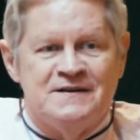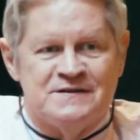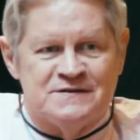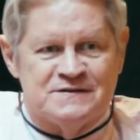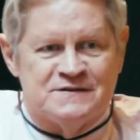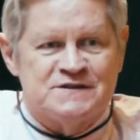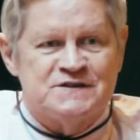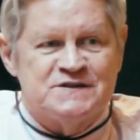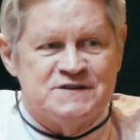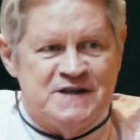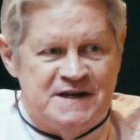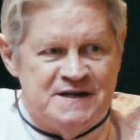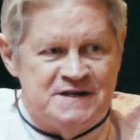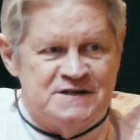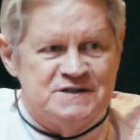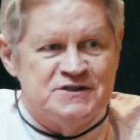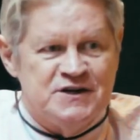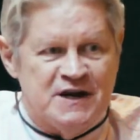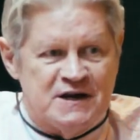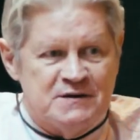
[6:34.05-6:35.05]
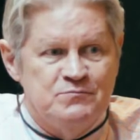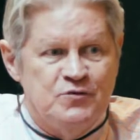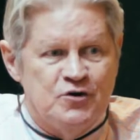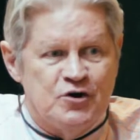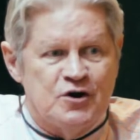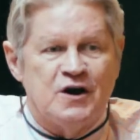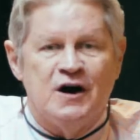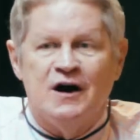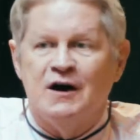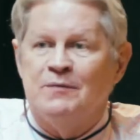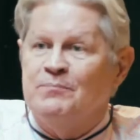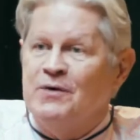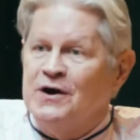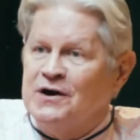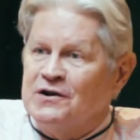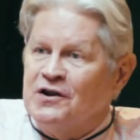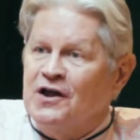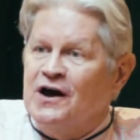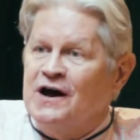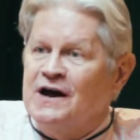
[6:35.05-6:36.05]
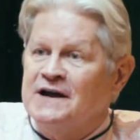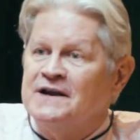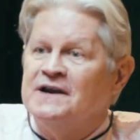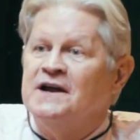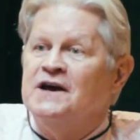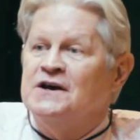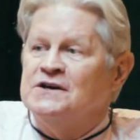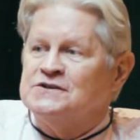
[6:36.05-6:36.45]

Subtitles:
the state checkbook up online